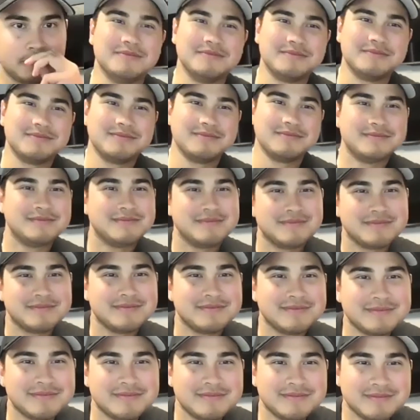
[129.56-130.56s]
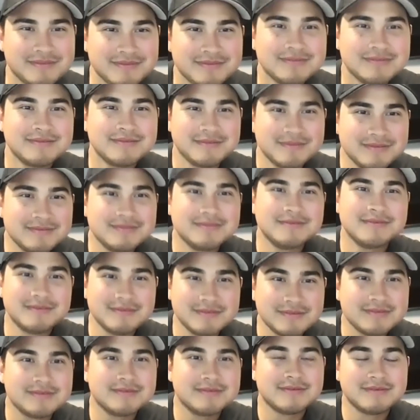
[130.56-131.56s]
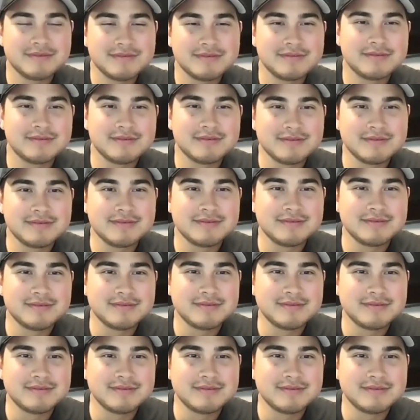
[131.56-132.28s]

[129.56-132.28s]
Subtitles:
where you're reviewing Wealth Simple, Quest Trade. And I